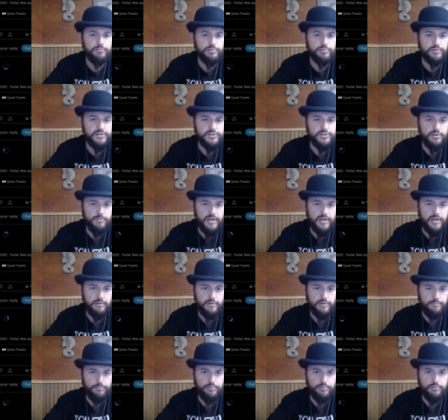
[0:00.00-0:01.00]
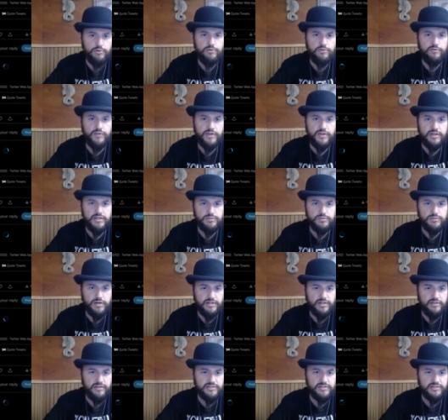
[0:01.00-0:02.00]
please don't make reprove it is
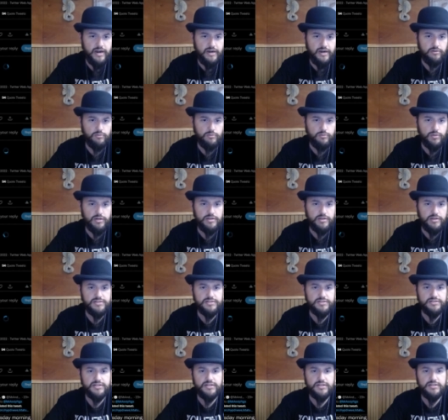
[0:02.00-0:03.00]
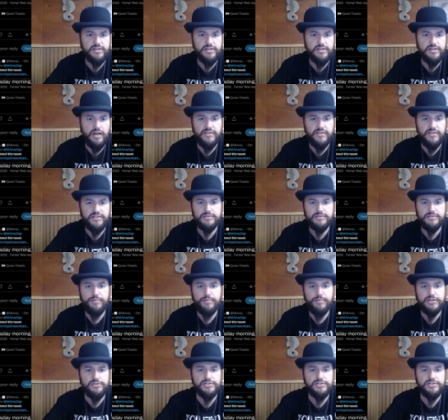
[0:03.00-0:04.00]
what the title was. He says, uh, the
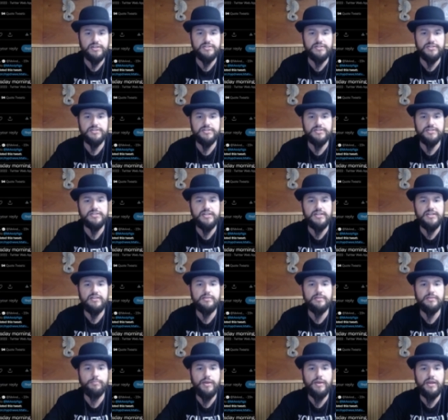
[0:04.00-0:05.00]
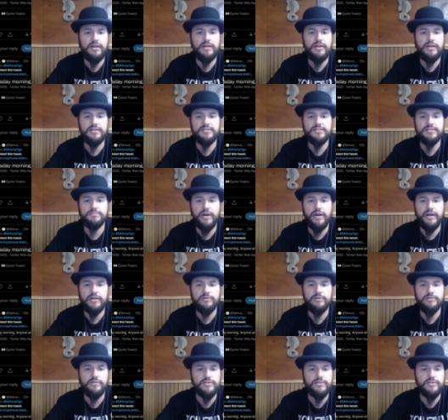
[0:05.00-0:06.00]
picture says, they say the pen is
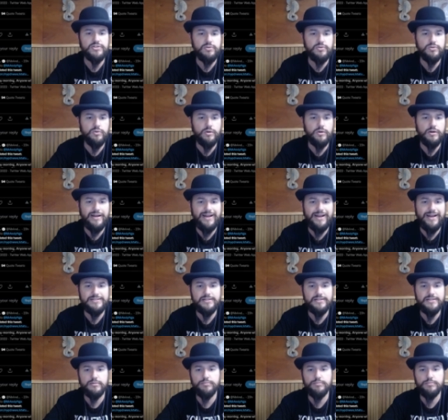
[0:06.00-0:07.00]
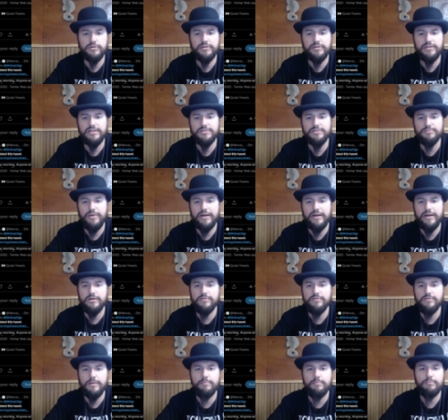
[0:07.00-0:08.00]
mightier than the sword. I say the bullet is
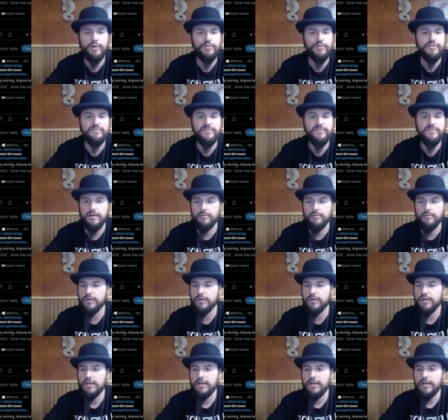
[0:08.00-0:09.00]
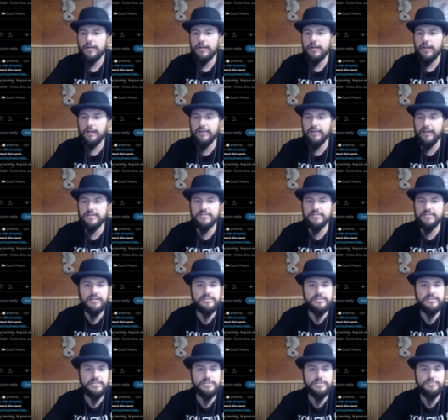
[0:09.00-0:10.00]
mightier than both of them. And like I said,
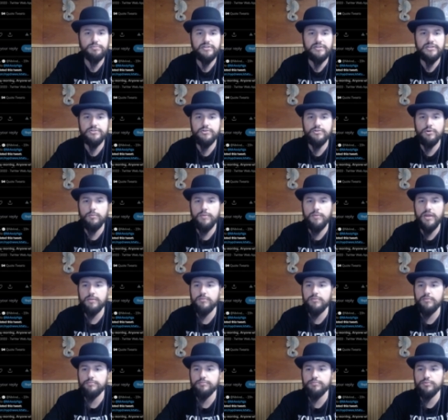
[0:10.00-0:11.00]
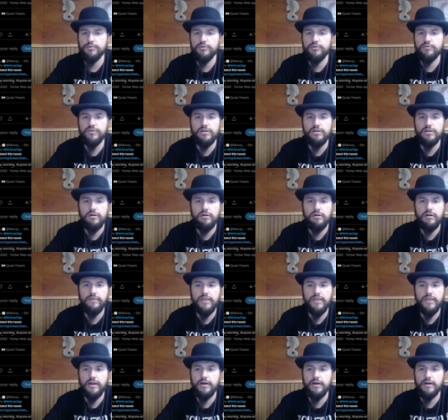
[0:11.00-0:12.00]
he says, please don't make me prove it
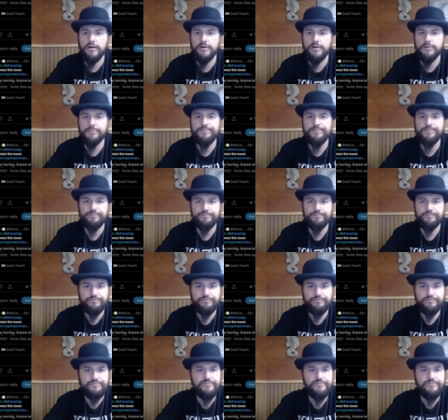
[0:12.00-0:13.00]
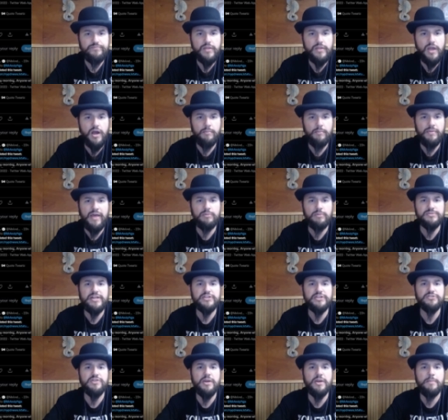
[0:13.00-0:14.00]
on there. Um, and that was
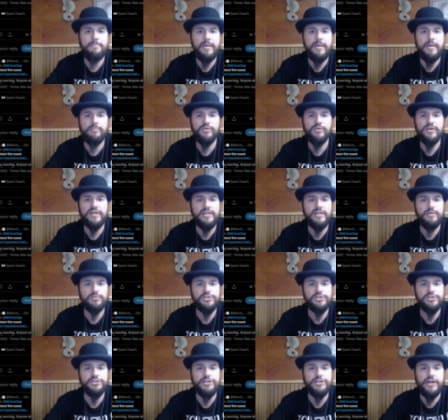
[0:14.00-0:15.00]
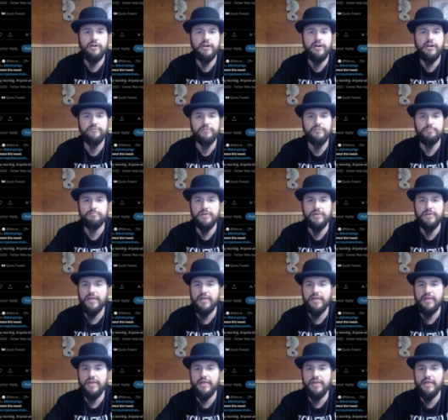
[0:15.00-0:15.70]
actually a memory he was sharing from uh,